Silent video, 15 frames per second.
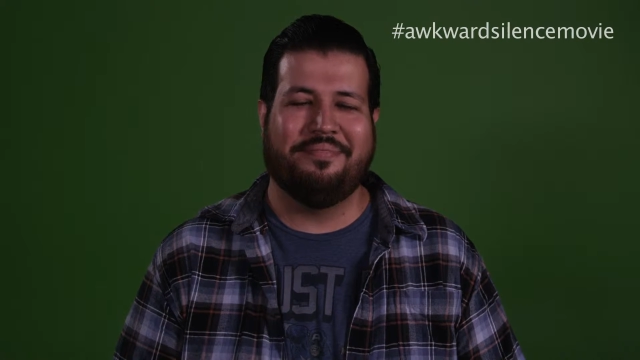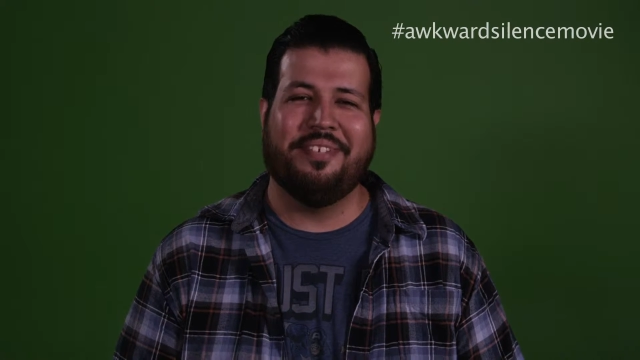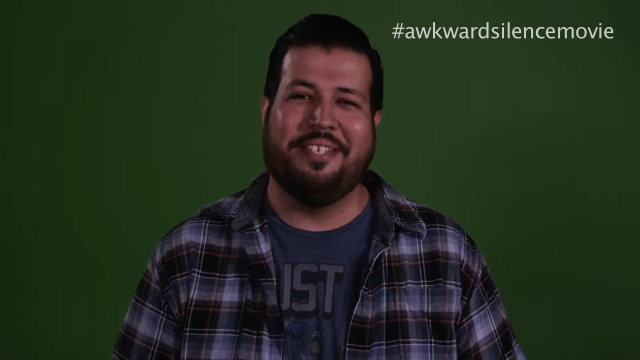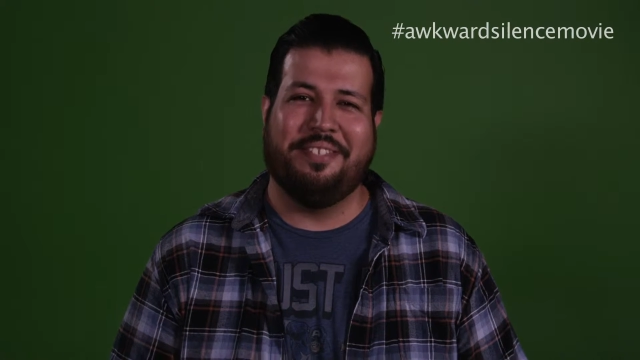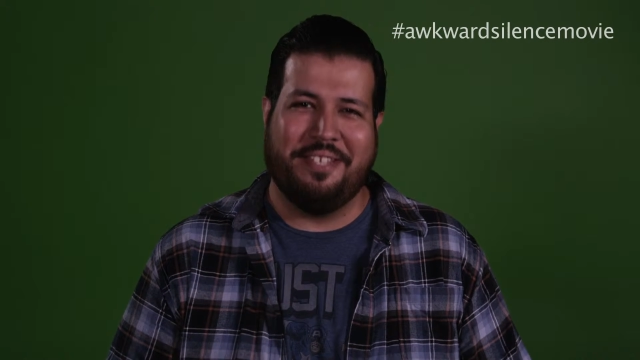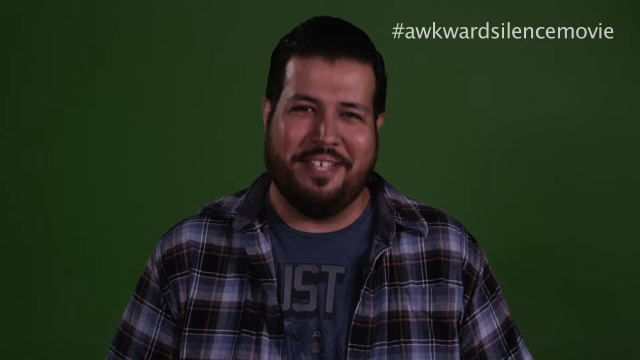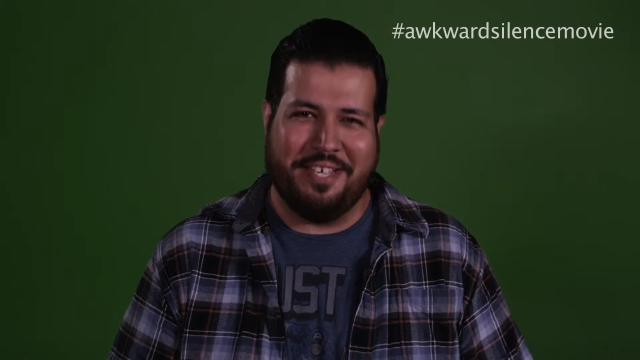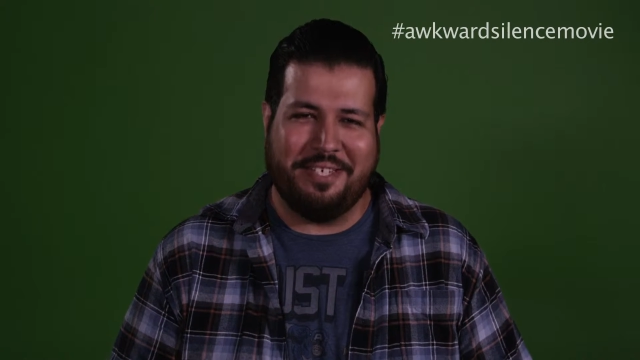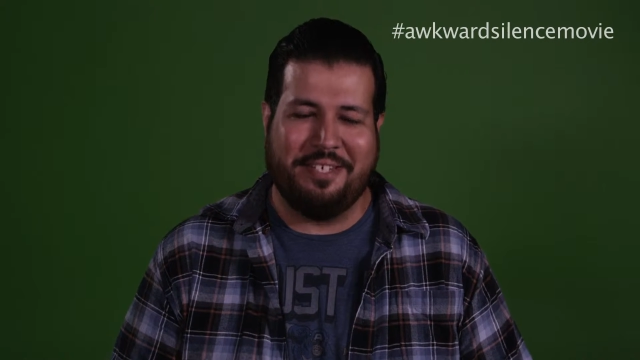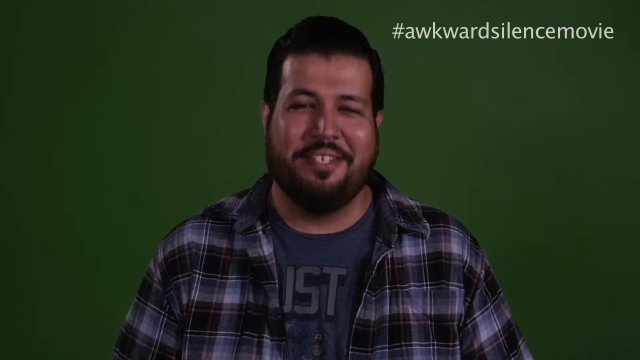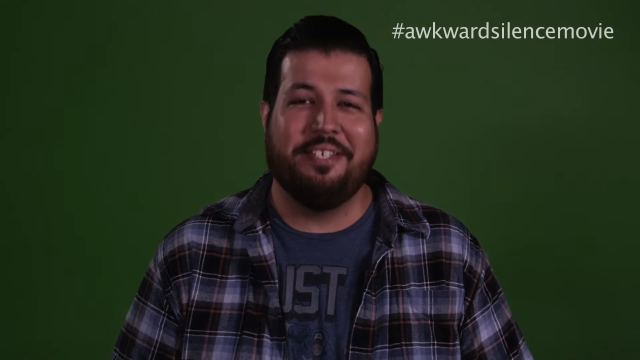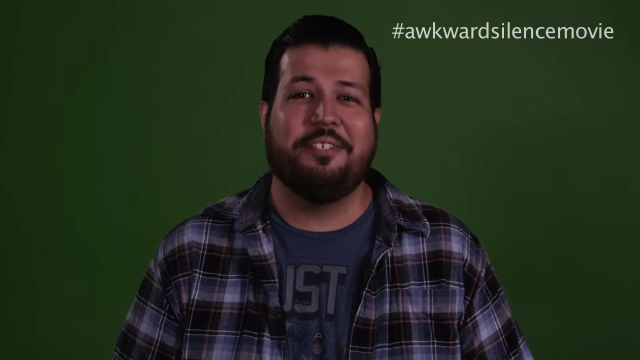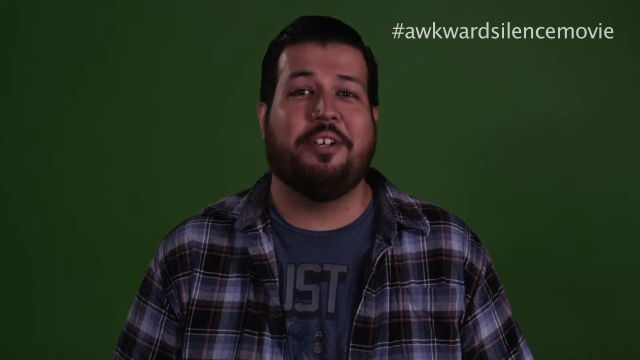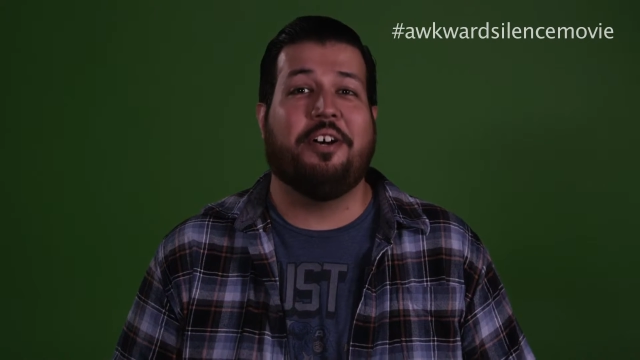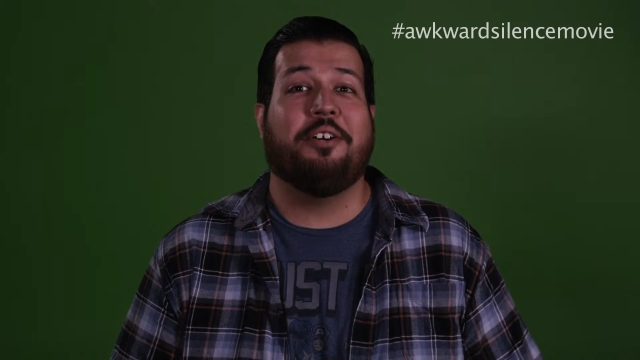and that
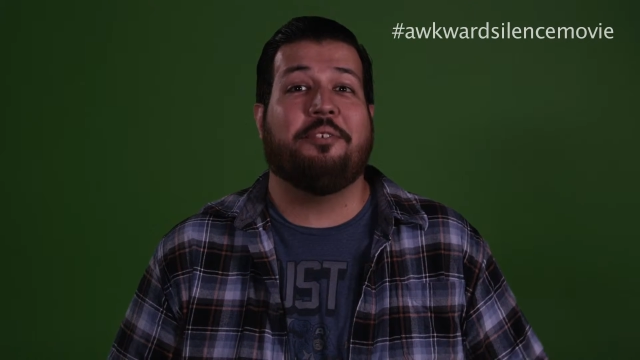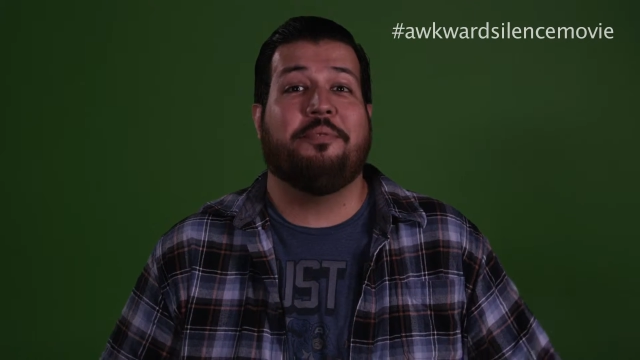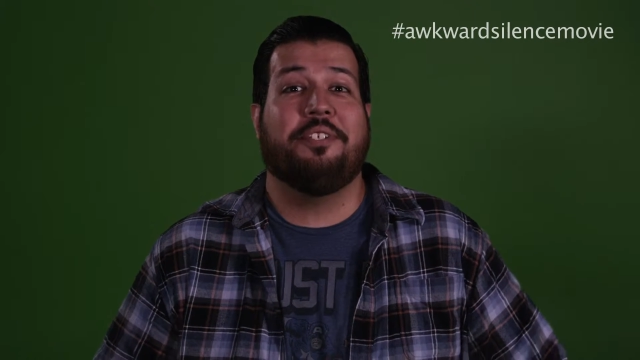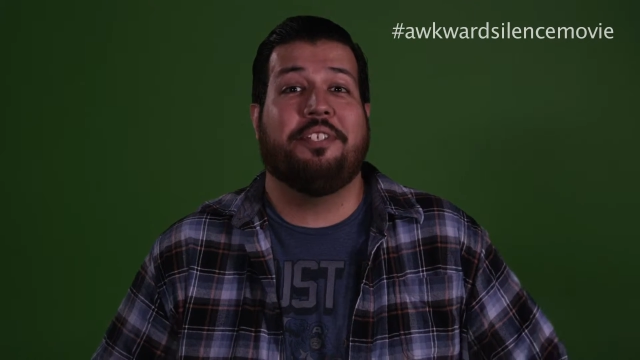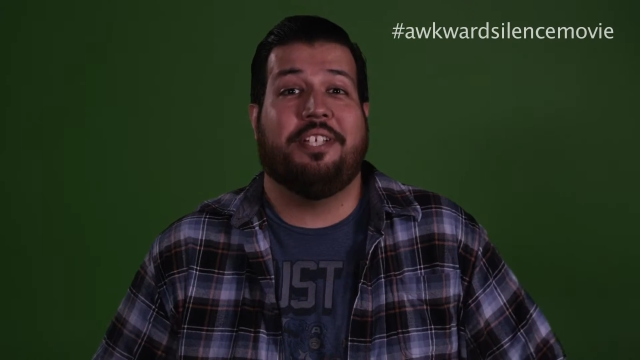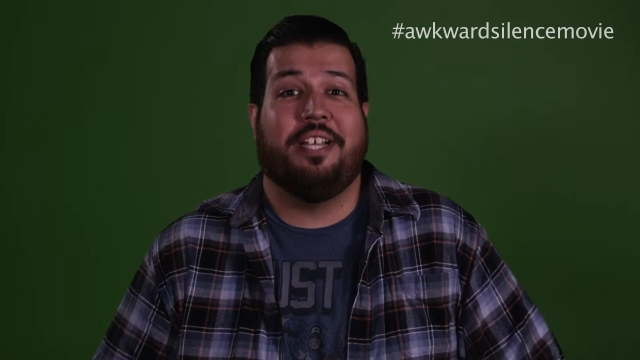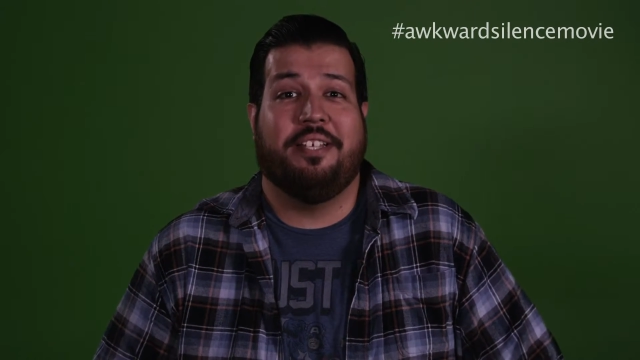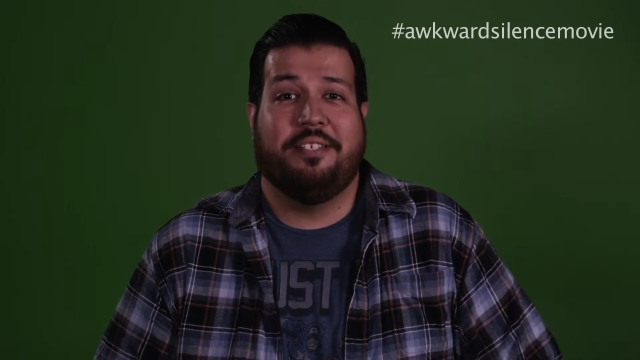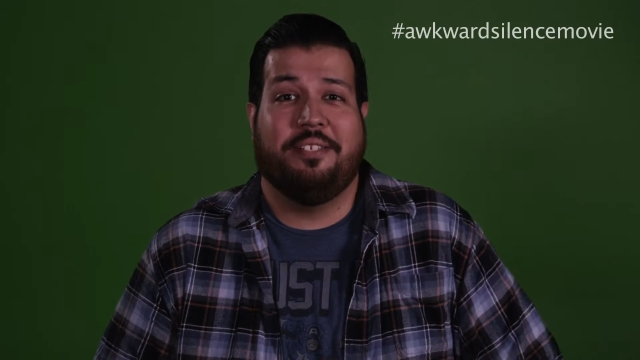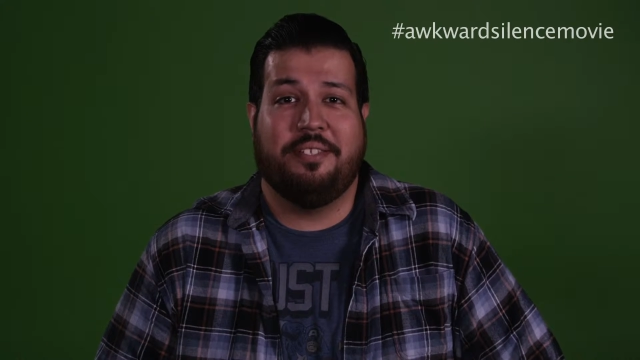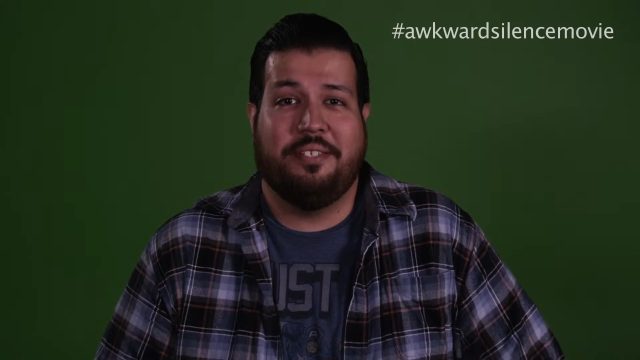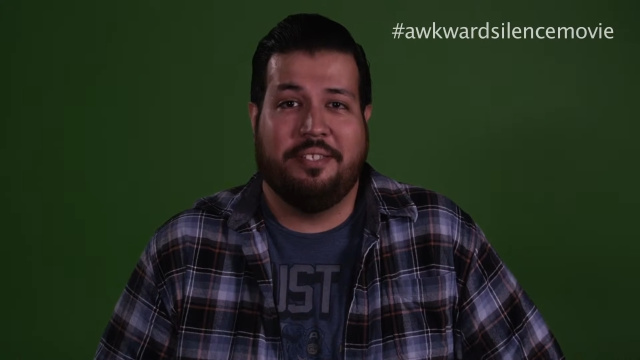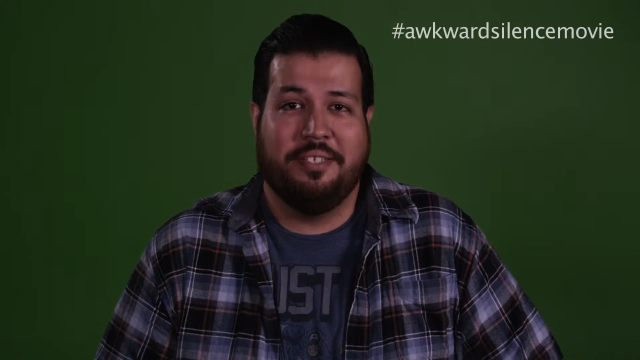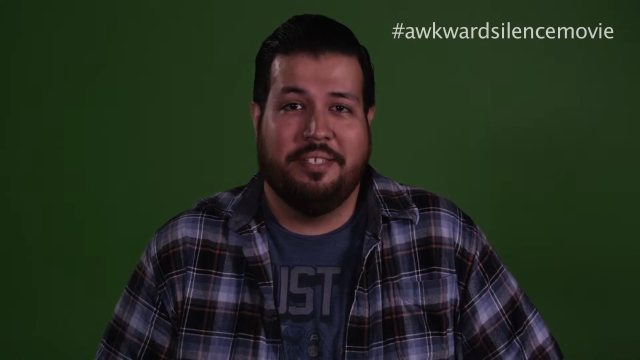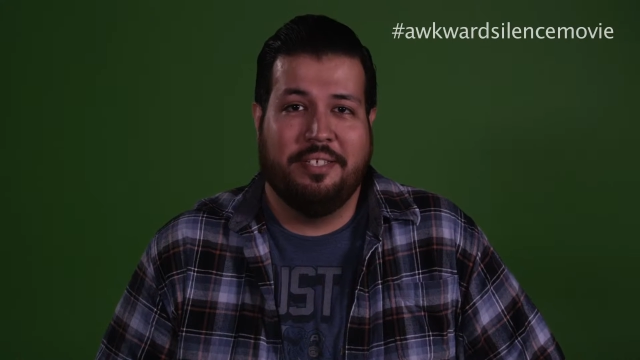is Awkward
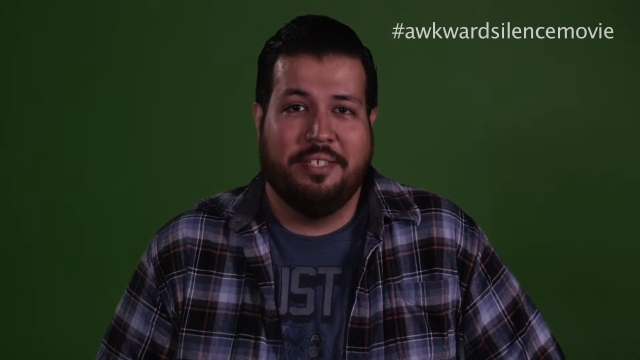Silence.